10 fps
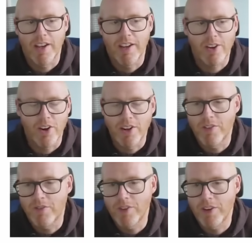
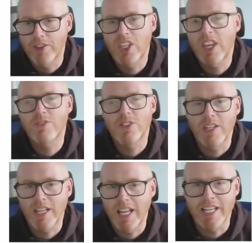it gives
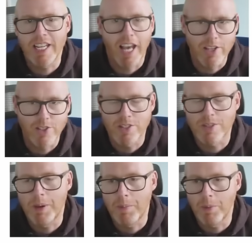an indication
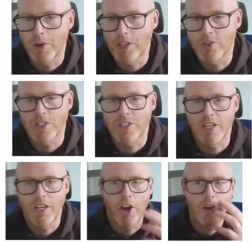to people
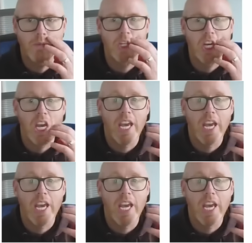interested in homes.